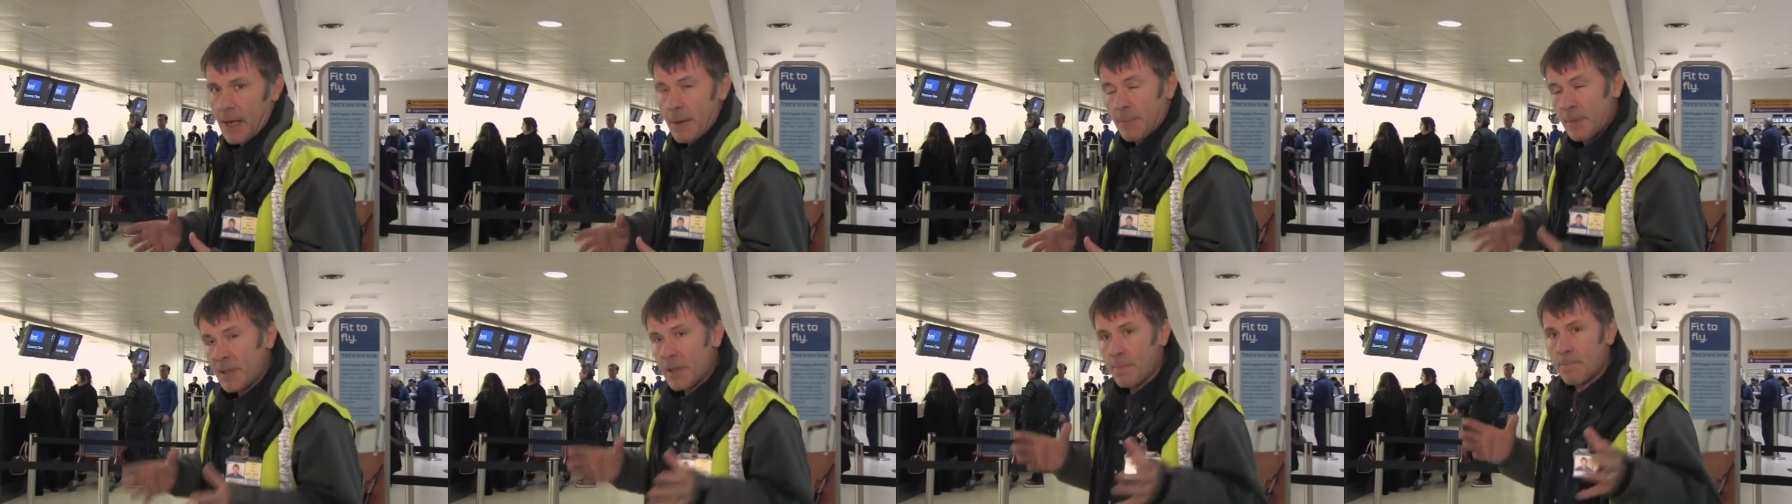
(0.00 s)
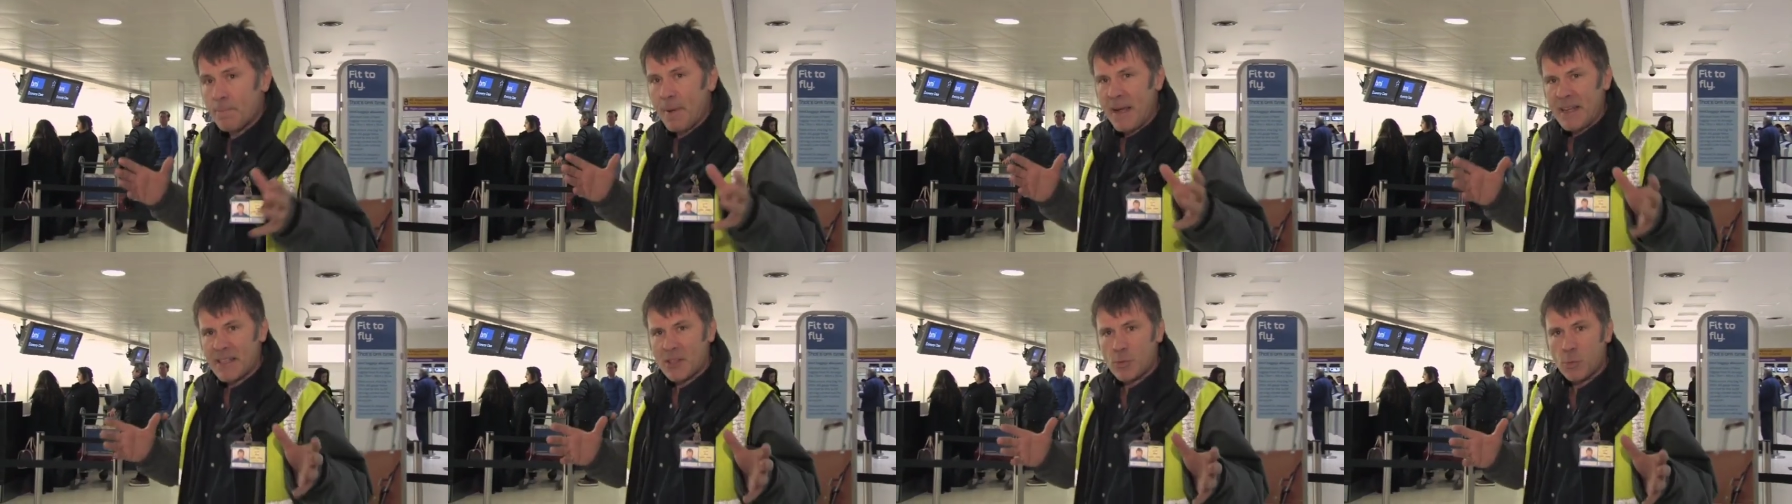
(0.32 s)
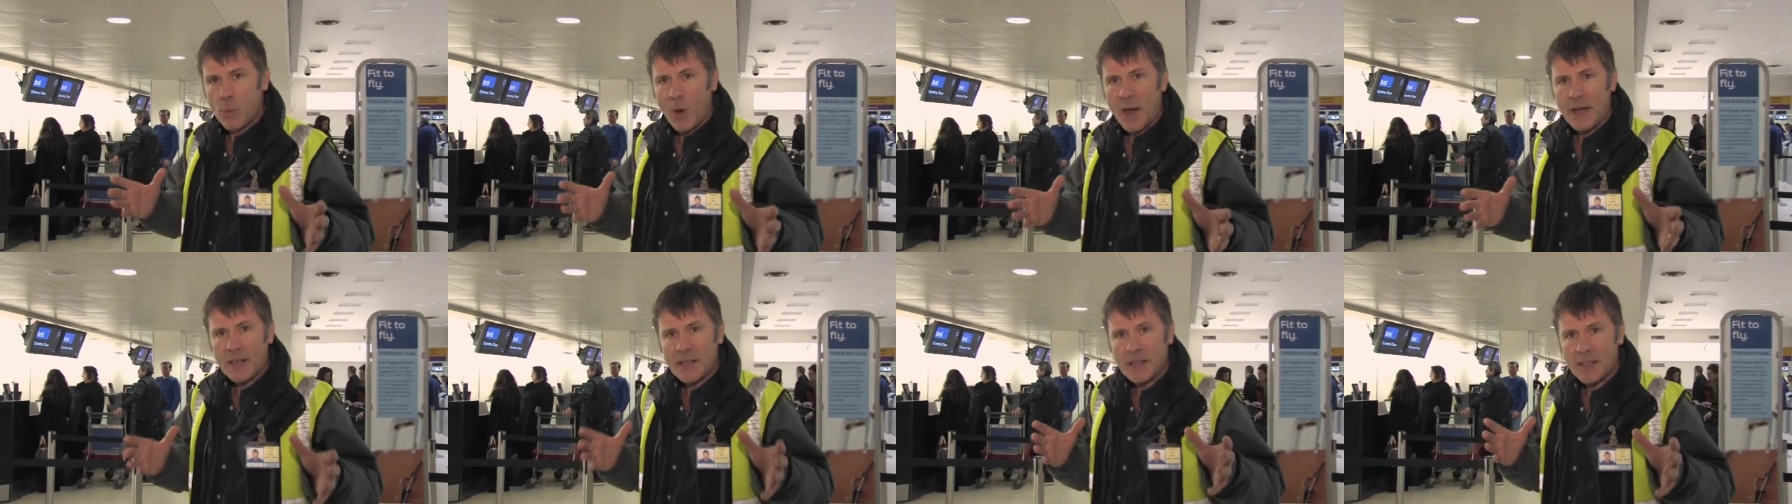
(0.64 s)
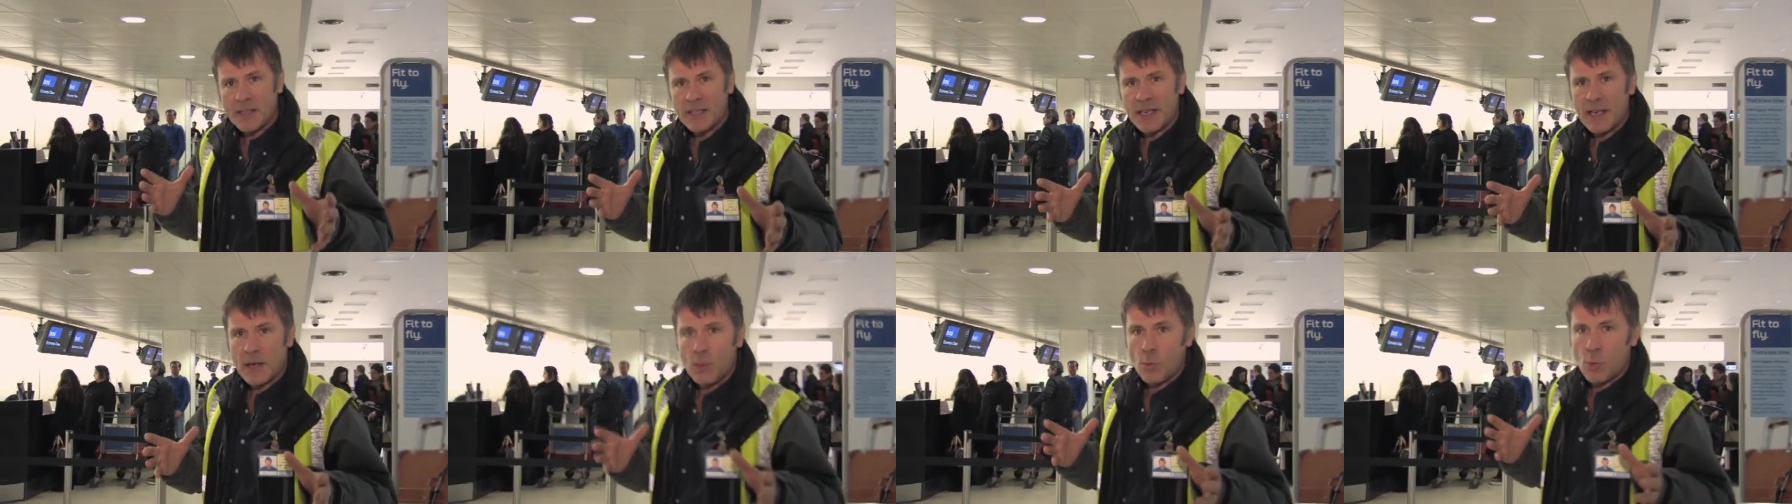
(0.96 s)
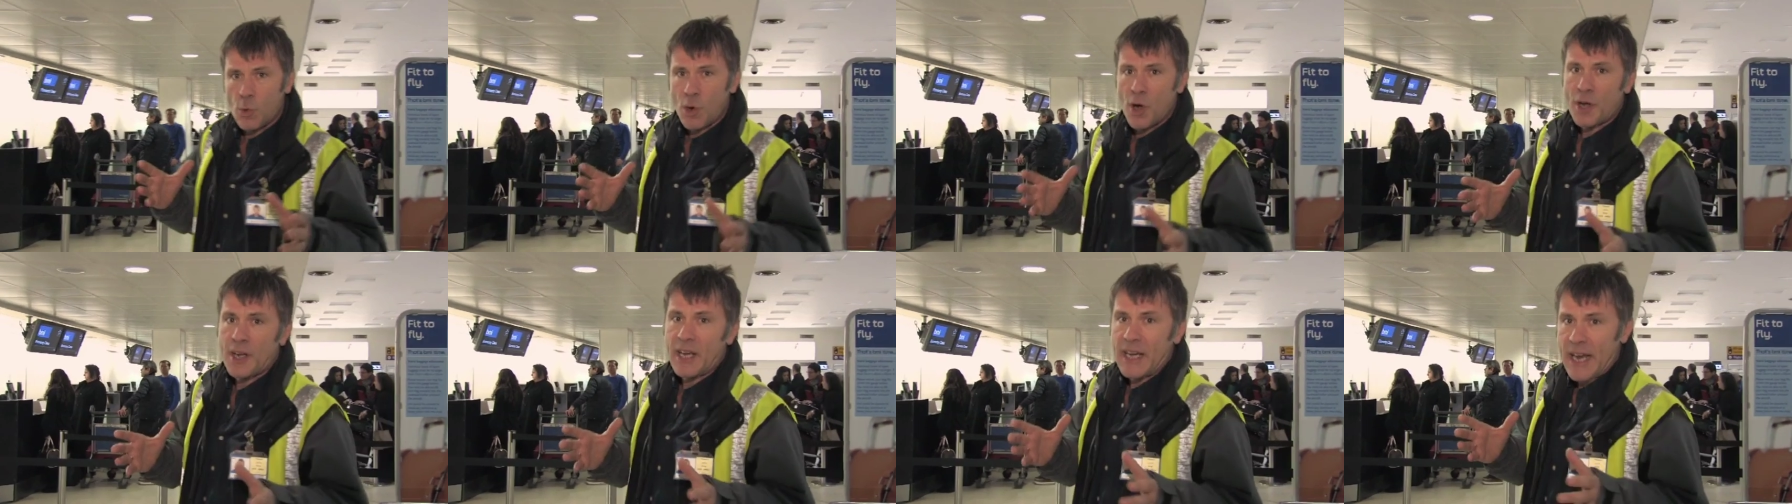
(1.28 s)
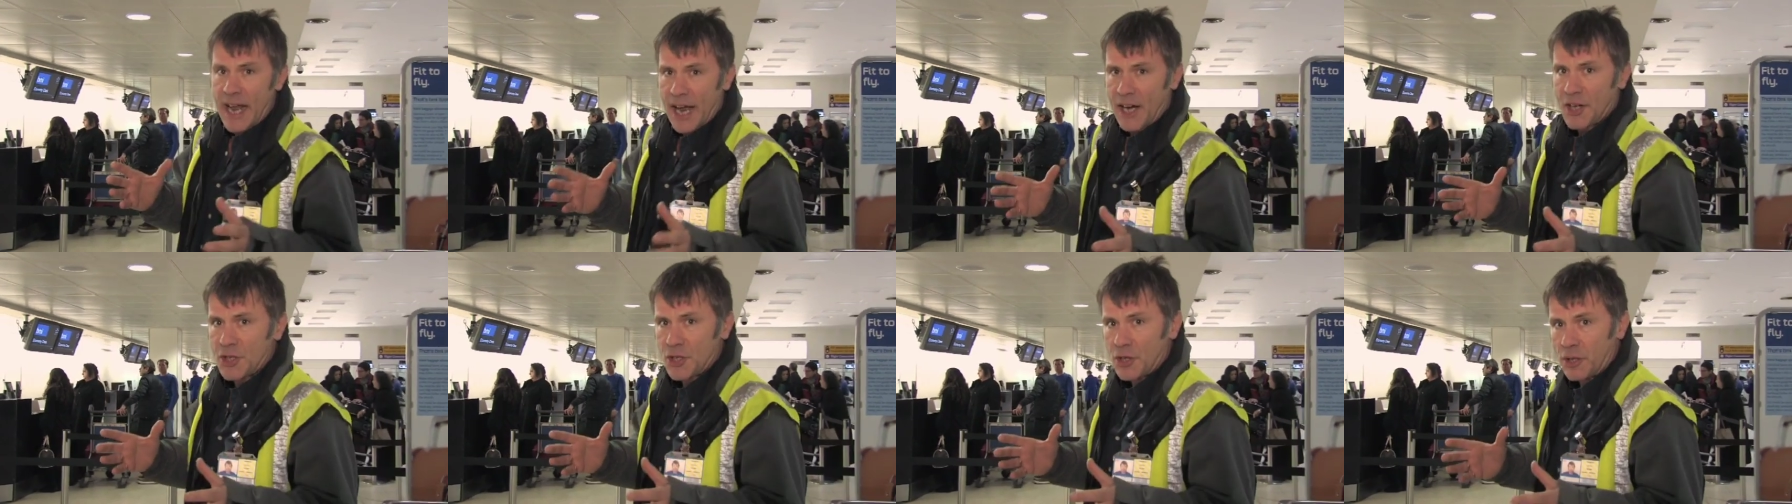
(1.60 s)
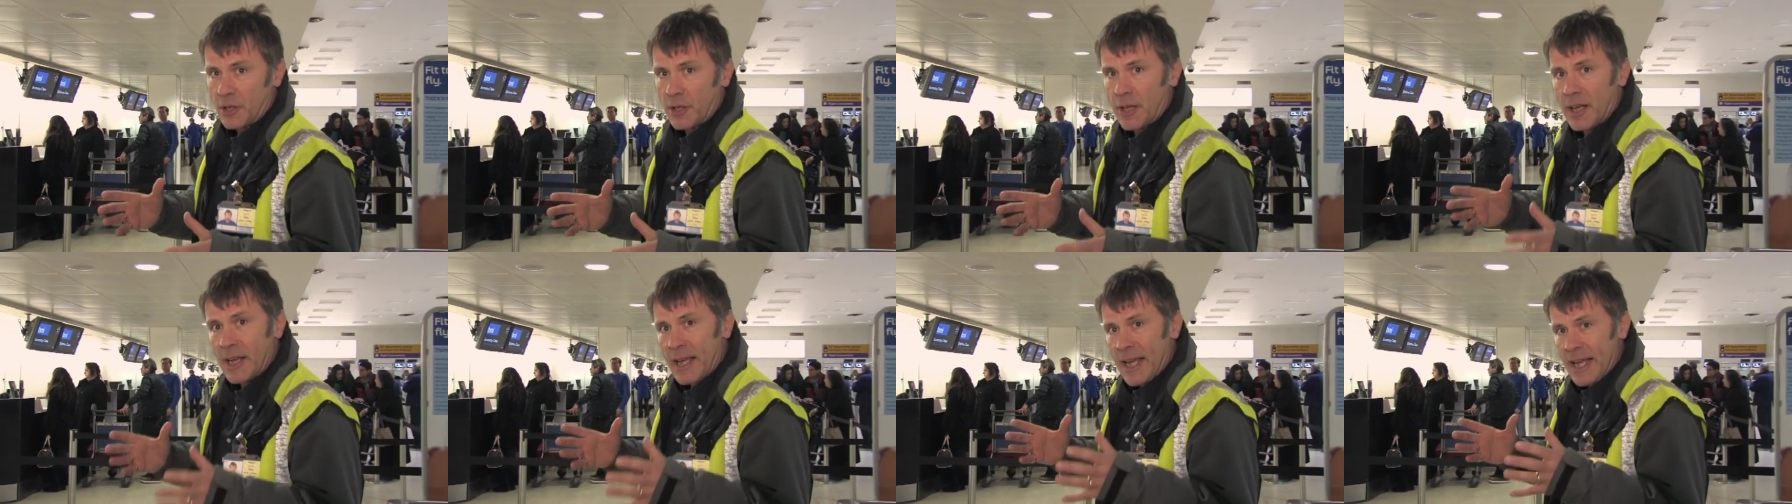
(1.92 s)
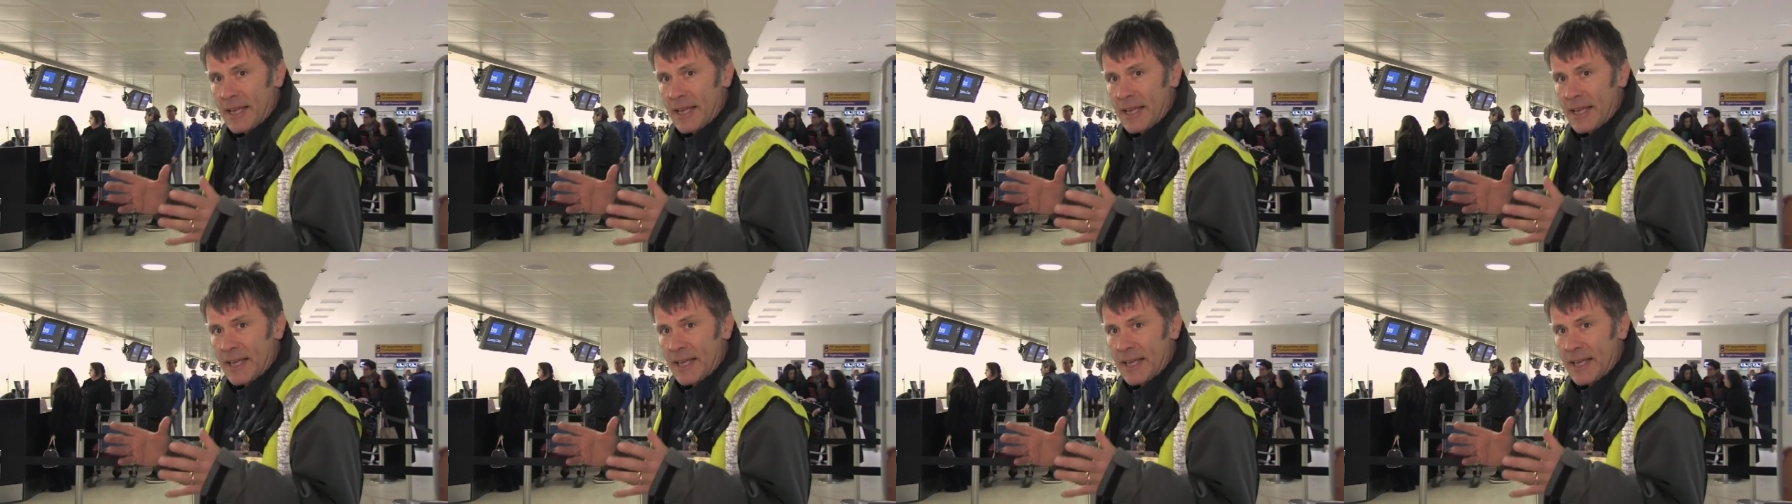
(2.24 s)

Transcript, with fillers: but the best way to see it work in action